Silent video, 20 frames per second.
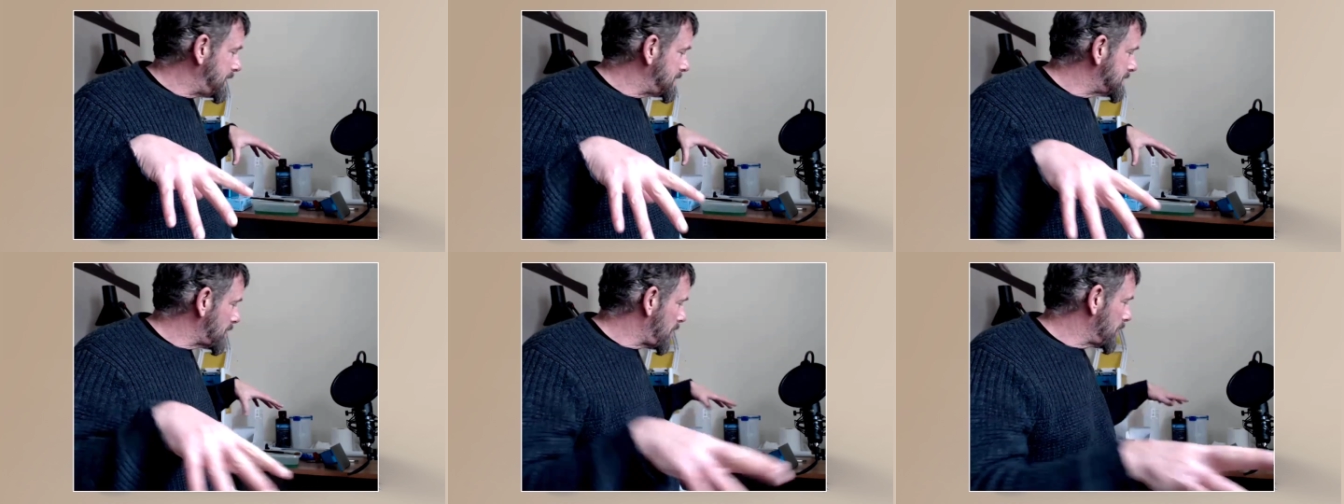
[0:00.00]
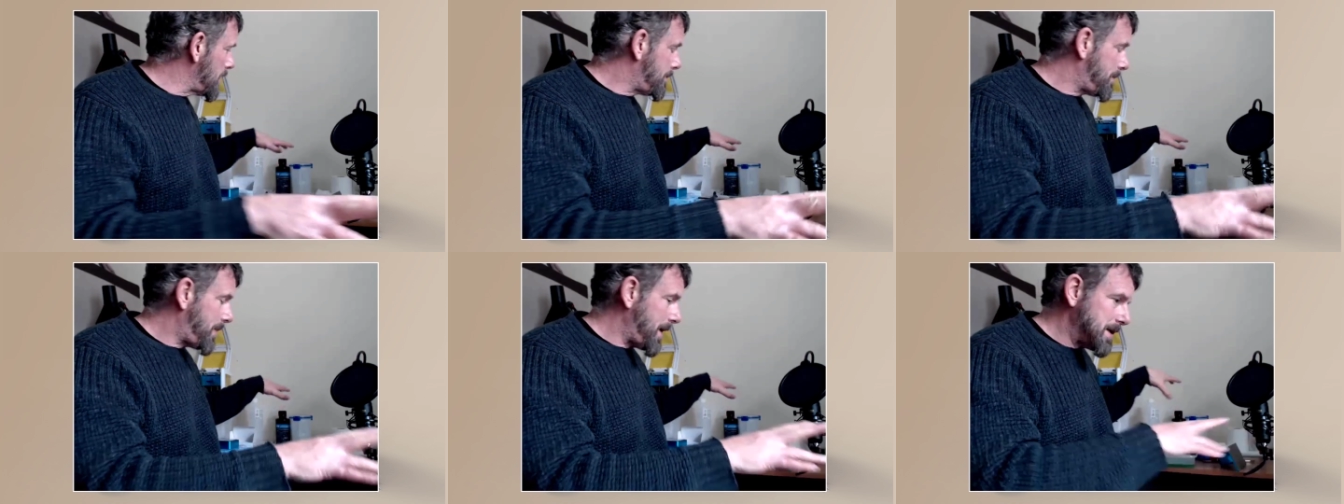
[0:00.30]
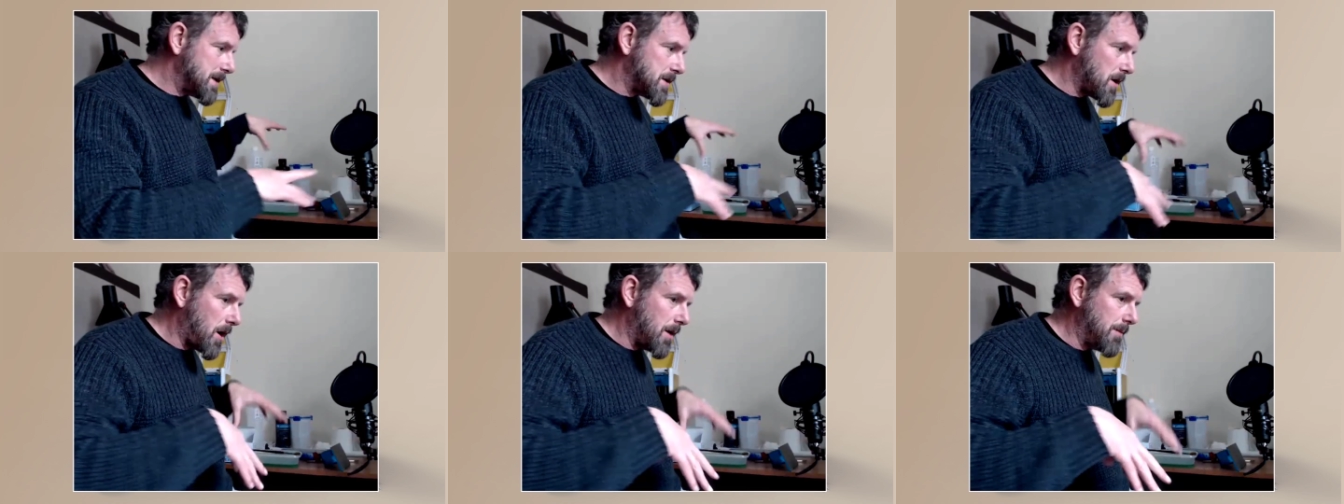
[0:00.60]
So
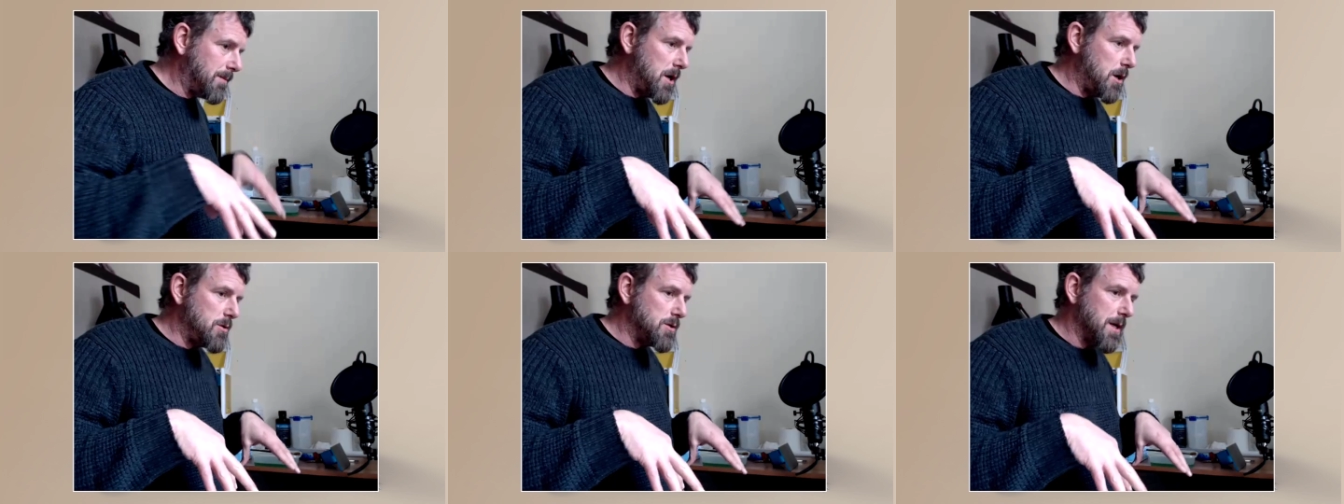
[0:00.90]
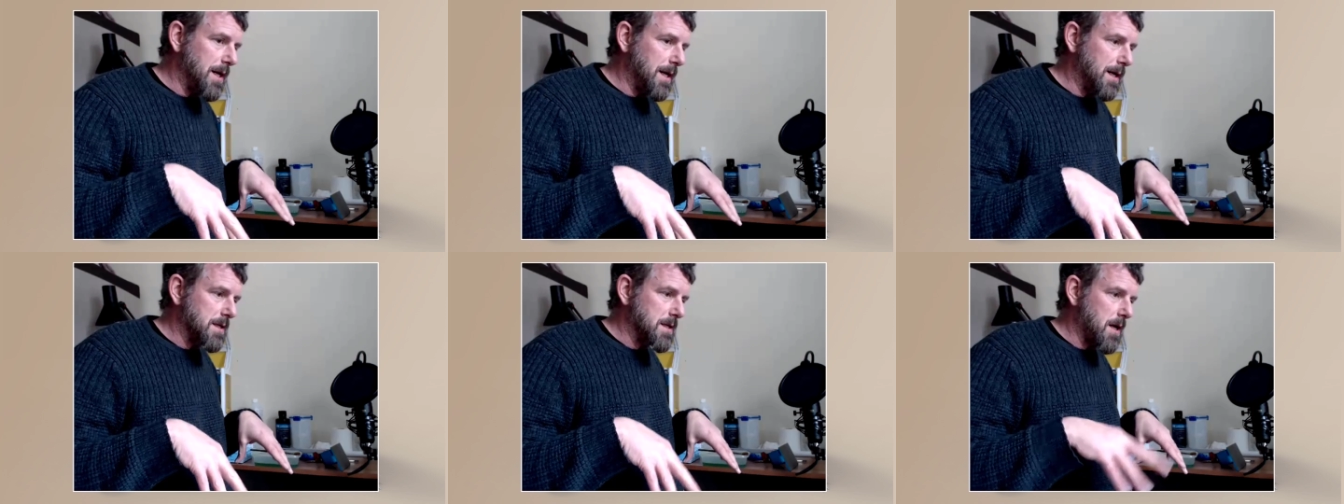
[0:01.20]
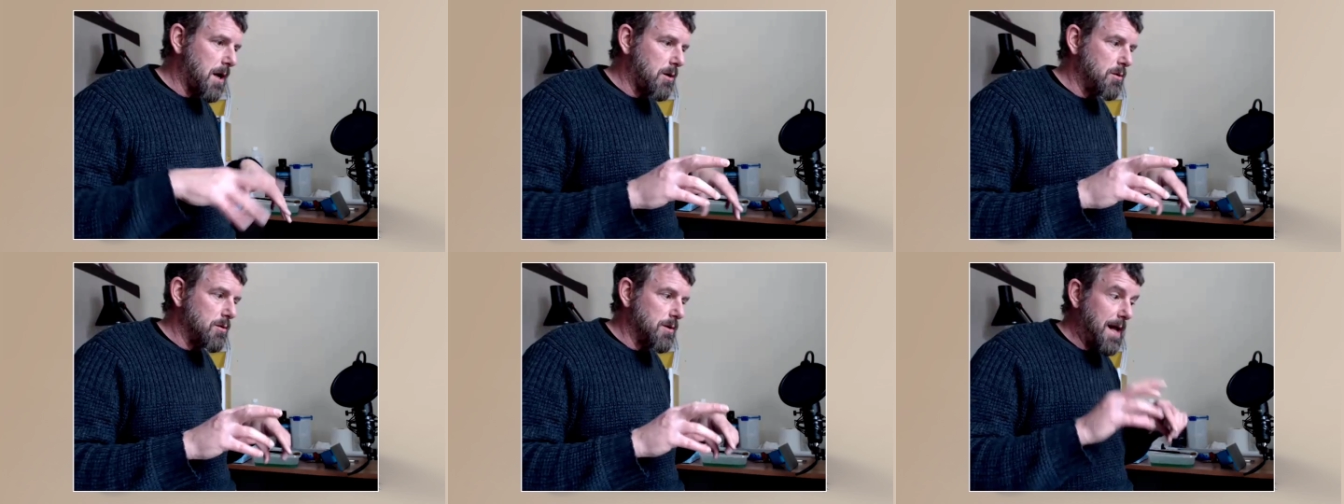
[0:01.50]
these are the bits I'm
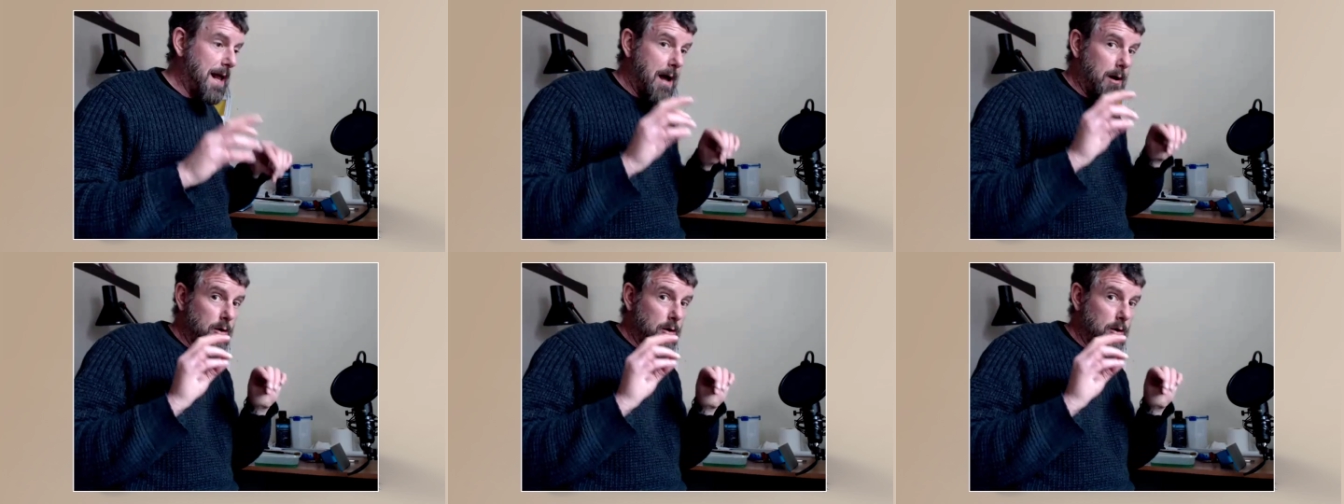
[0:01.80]
using.